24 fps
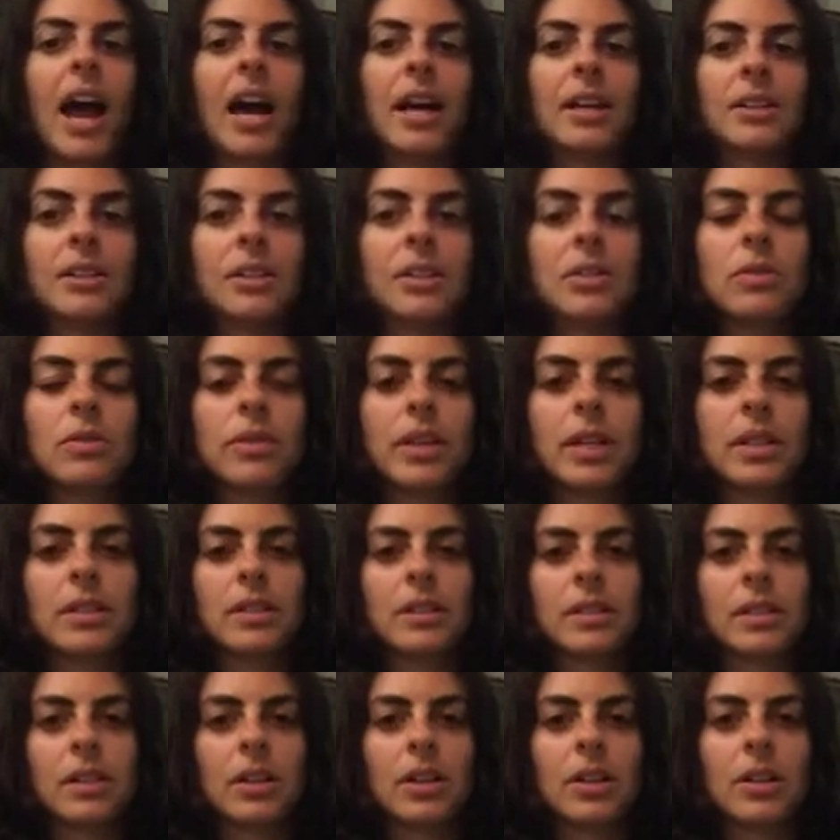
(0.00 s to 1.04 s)
as you
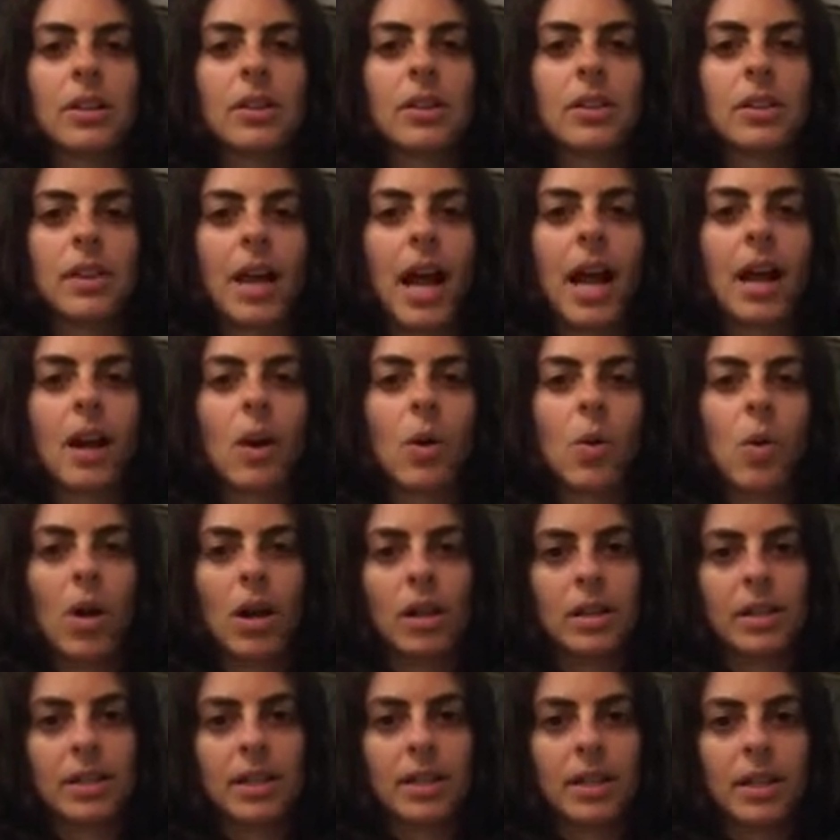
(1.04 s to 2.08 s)
consider that
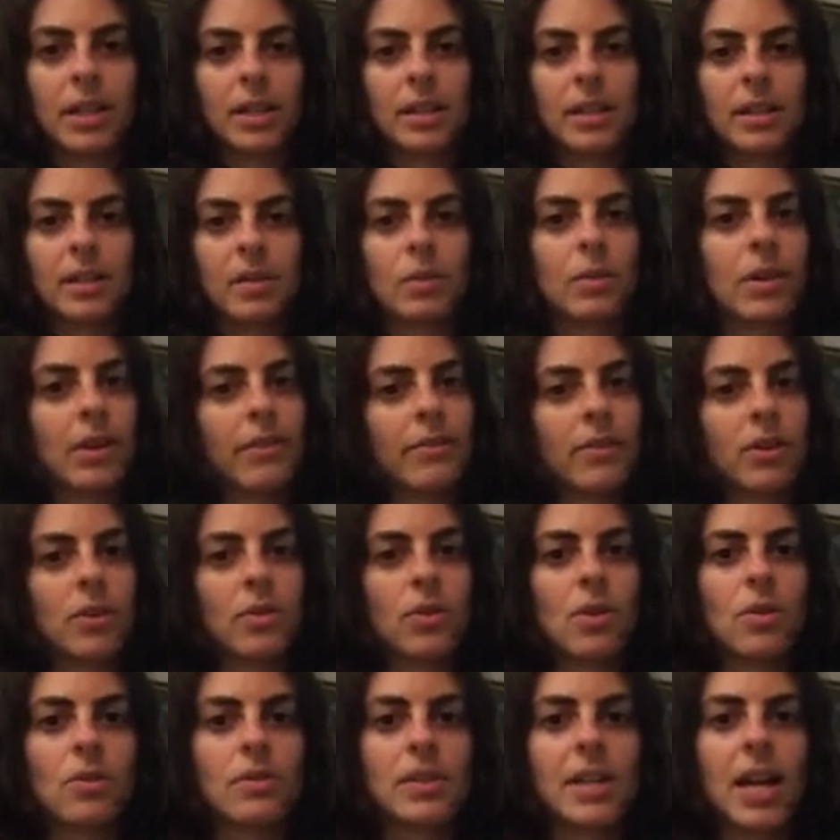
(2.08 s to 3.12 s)
quality, whatever
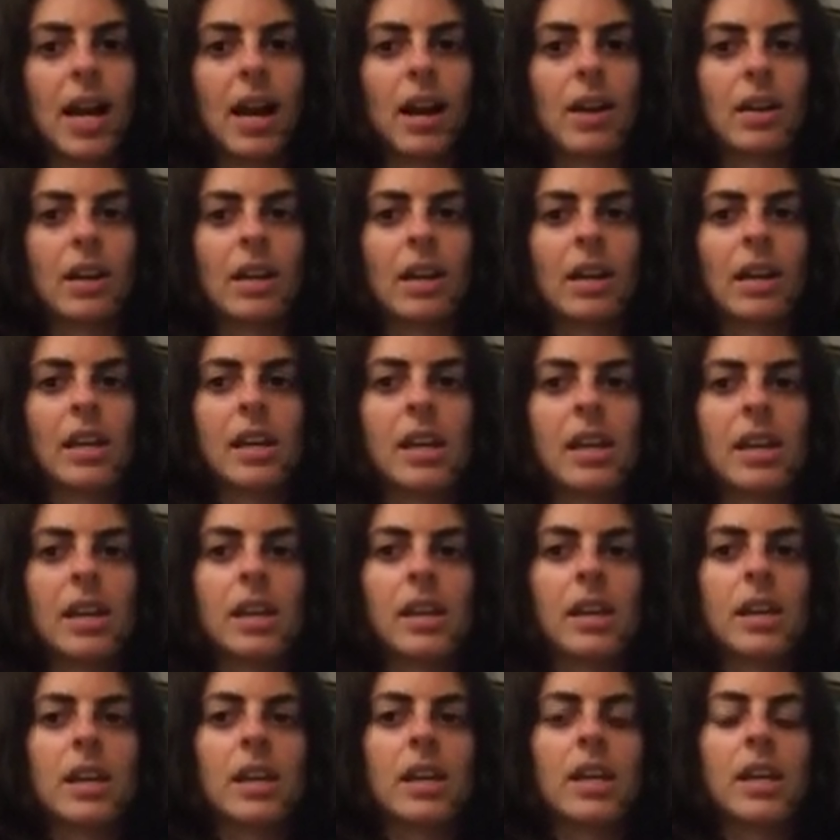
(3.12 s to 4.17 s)
you wrote down,
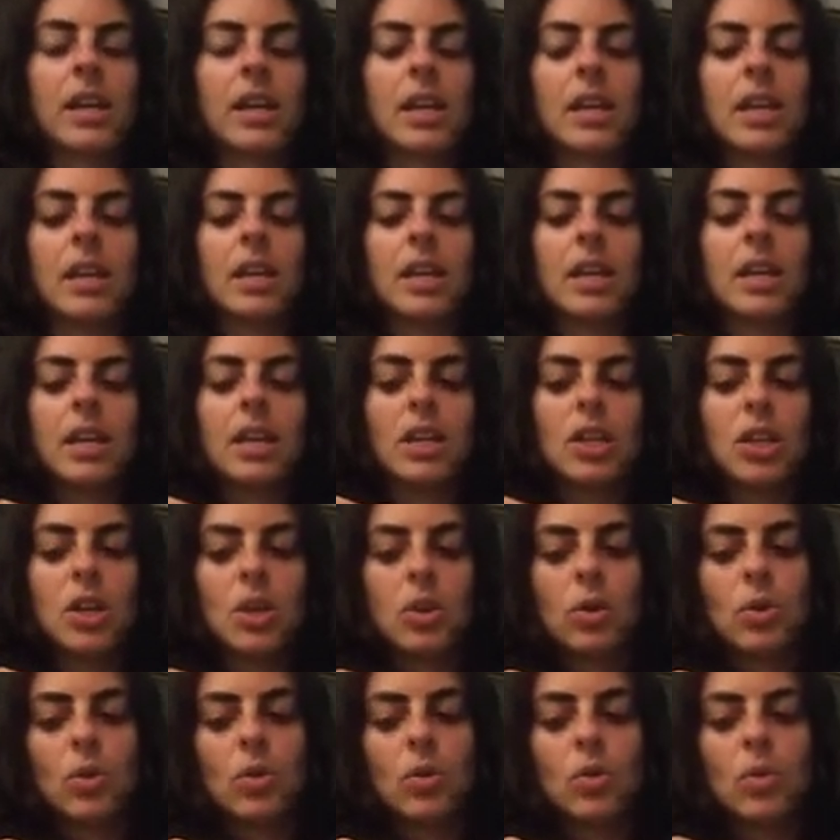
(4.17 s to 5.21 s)
can
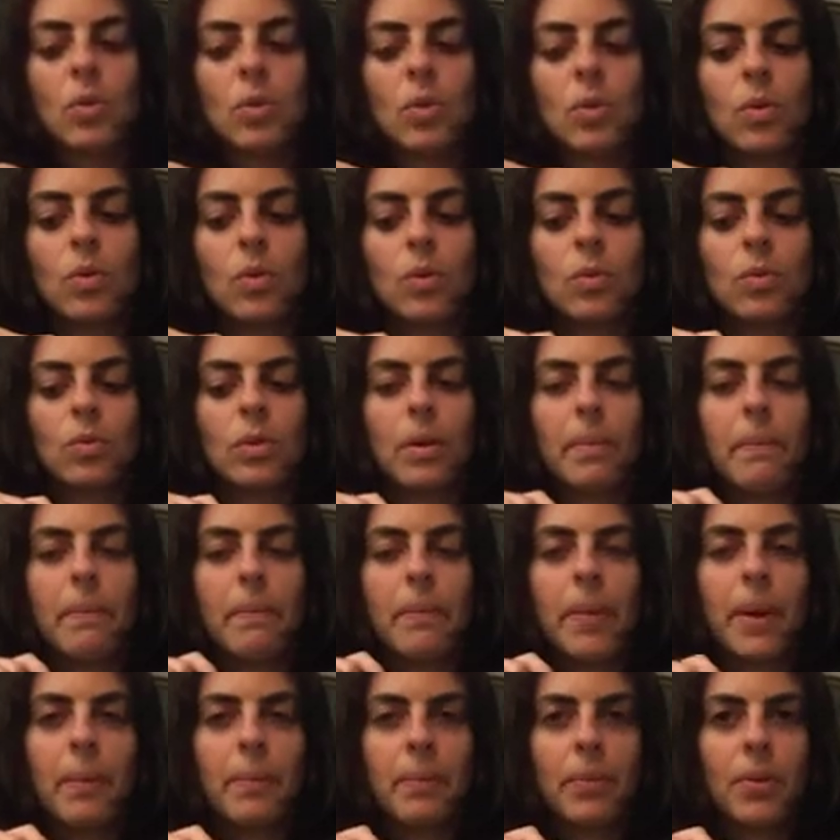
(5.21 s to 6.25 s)
you
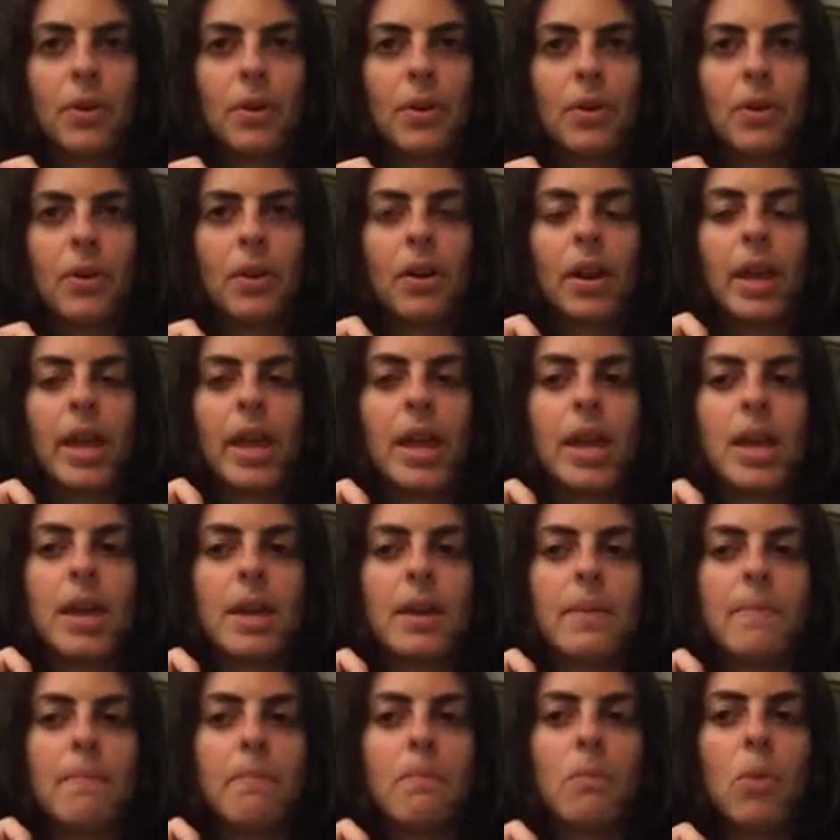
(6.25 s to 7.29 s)
remember
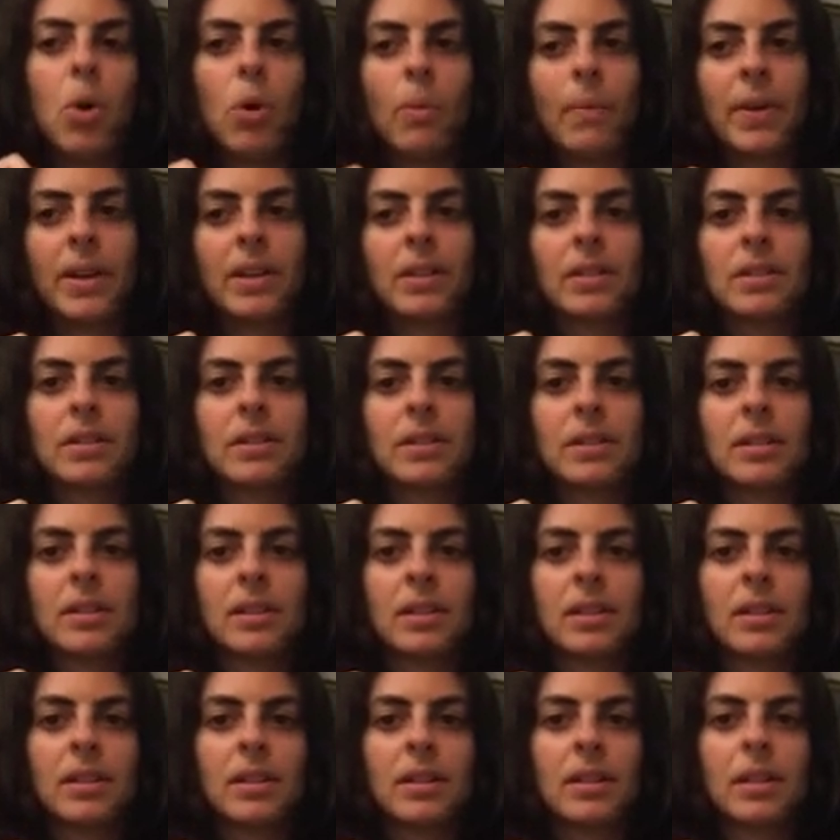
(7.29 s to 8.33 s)
a moment
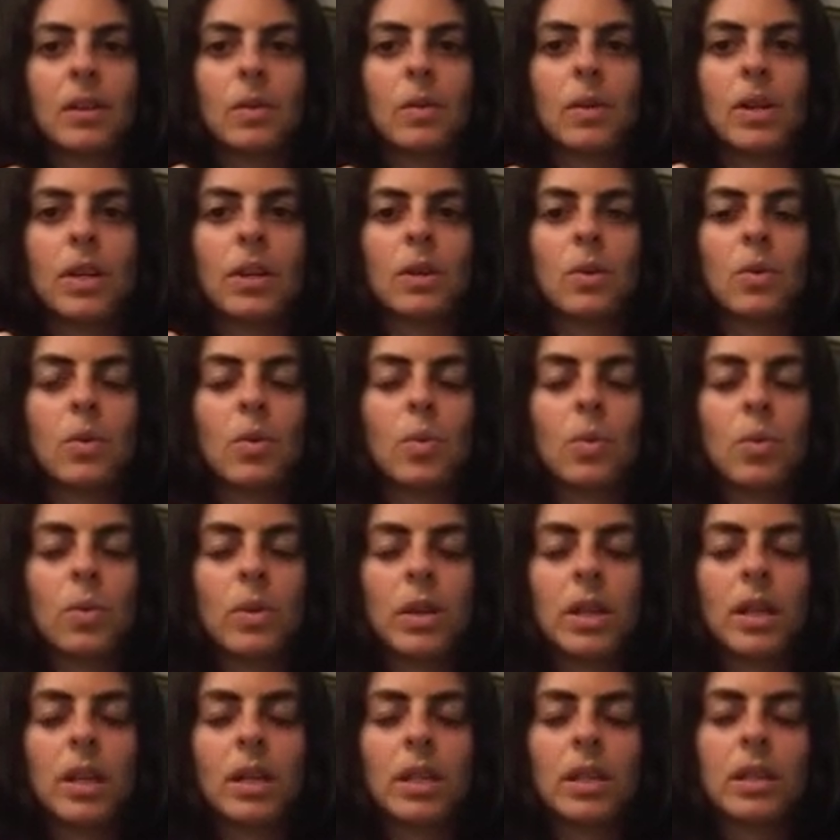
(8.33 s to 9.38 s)
when you
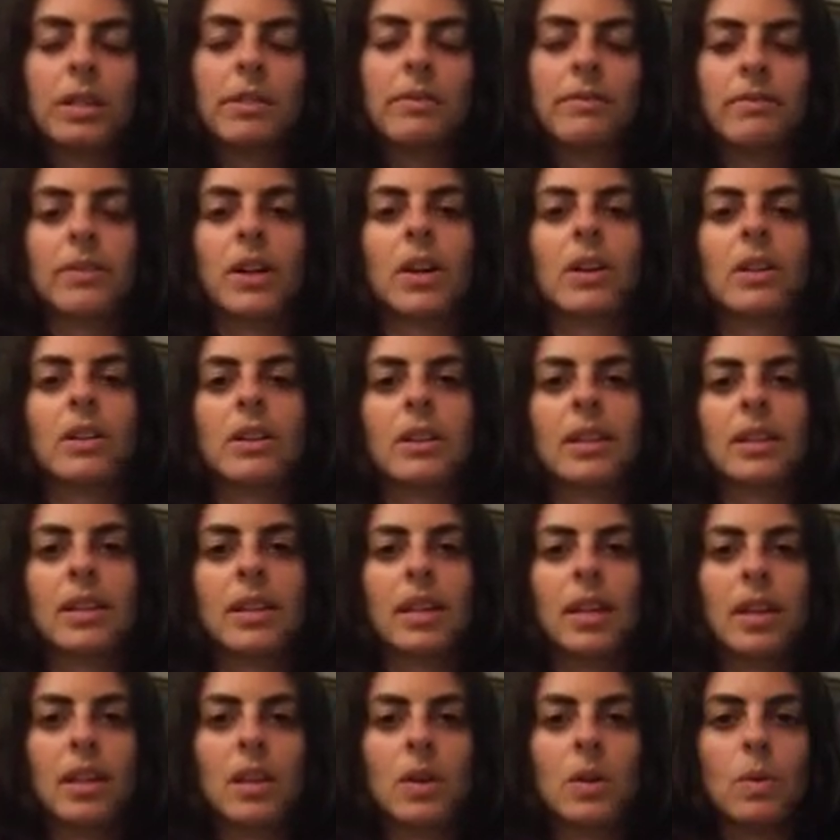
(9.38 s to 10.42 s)
really felt
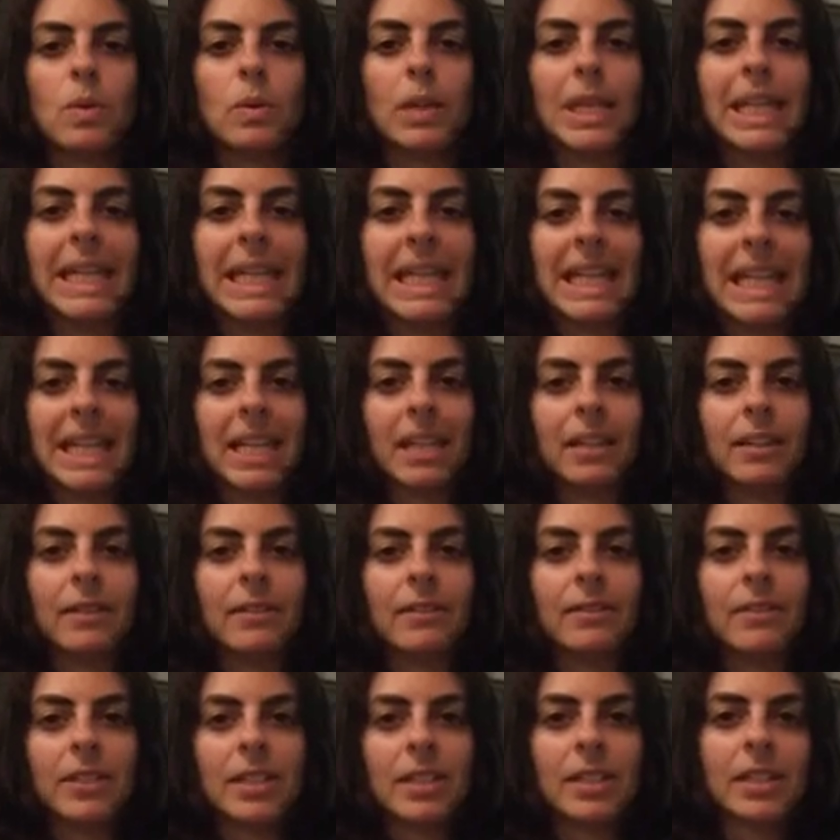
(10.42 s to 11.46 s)
that you
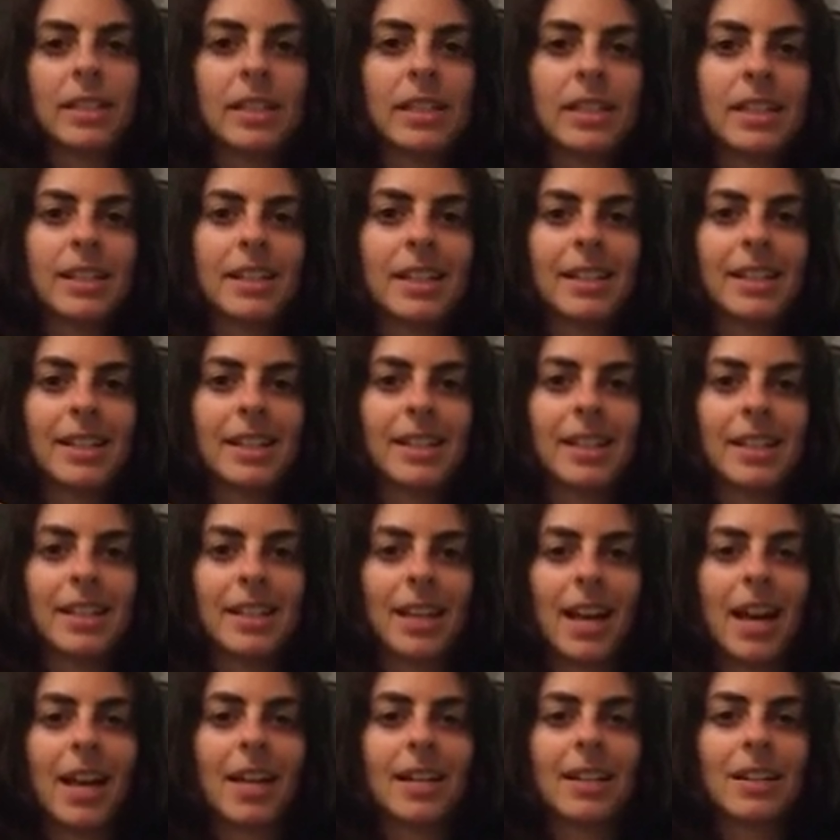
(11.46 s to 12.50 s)
lived
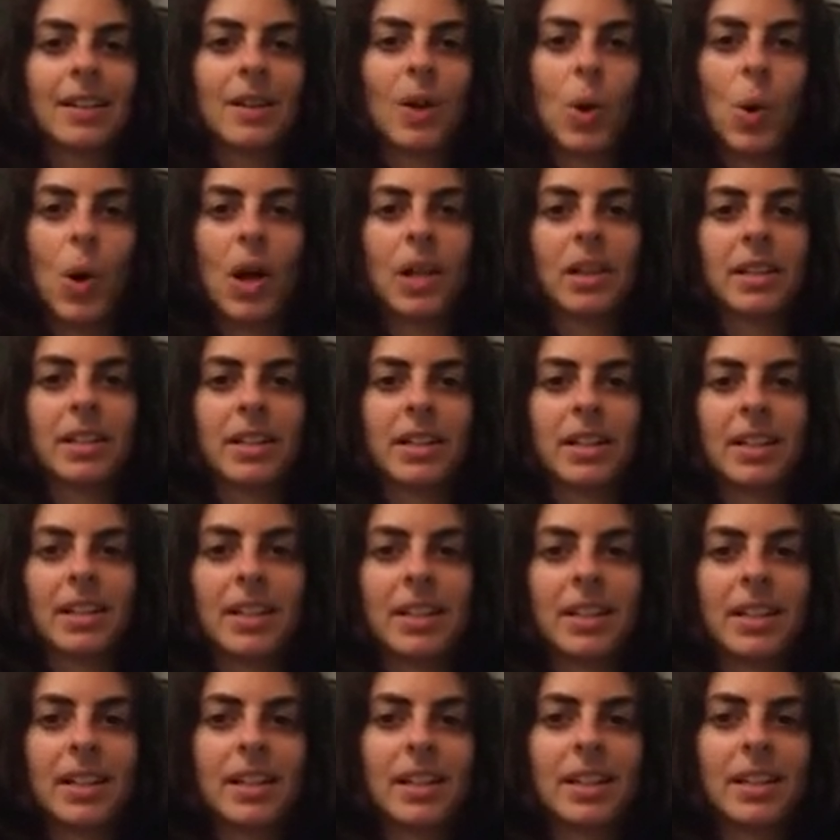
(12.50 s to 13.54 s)
that quality,
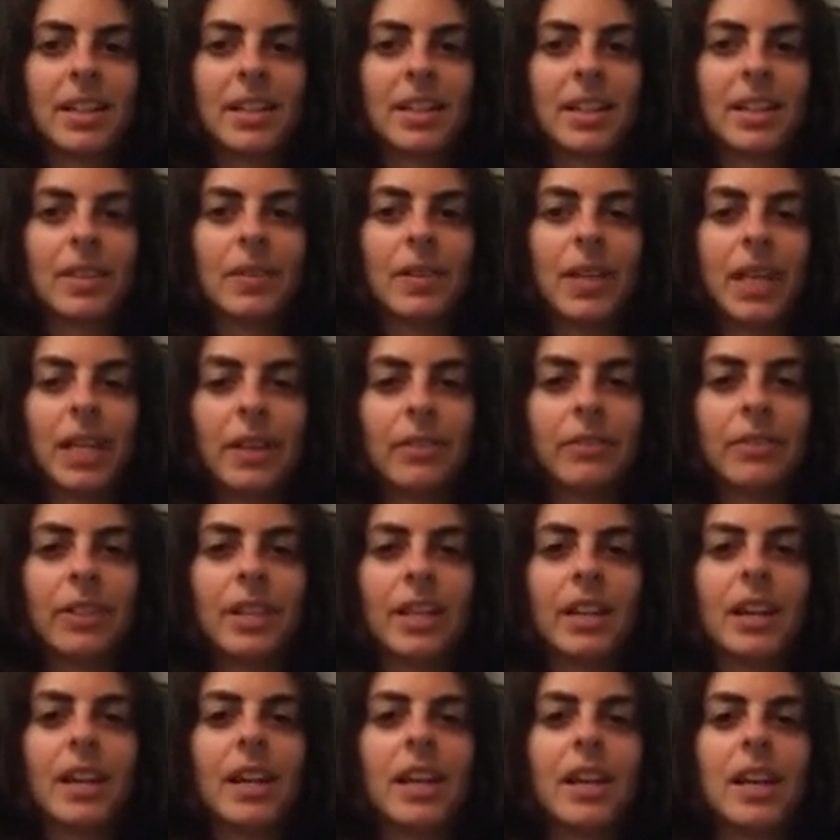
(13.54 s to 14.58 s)
lived
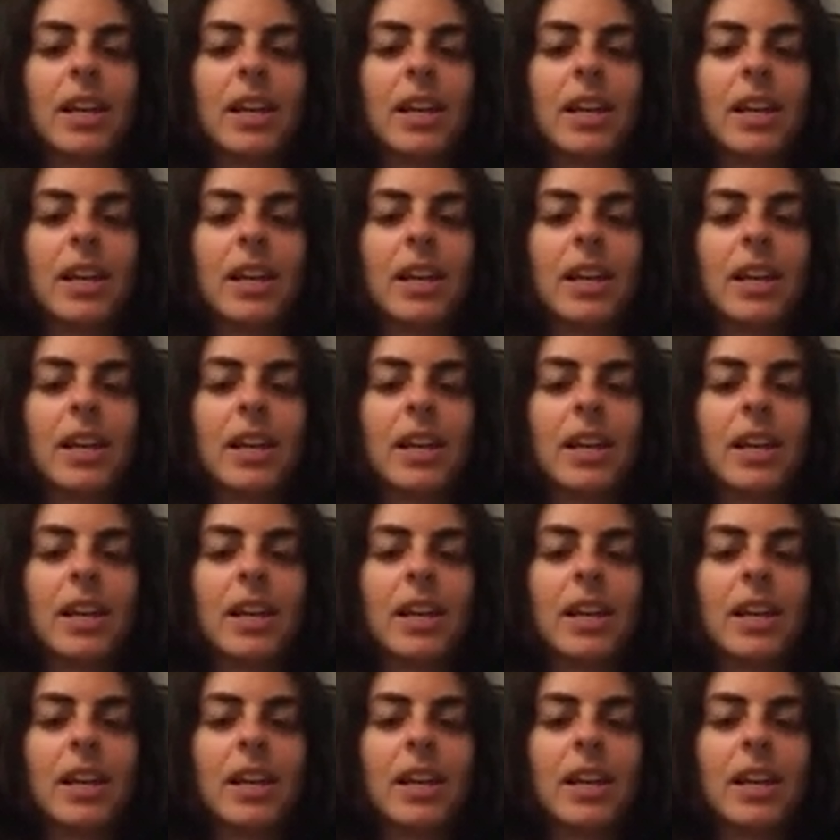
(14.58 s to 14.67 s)
it?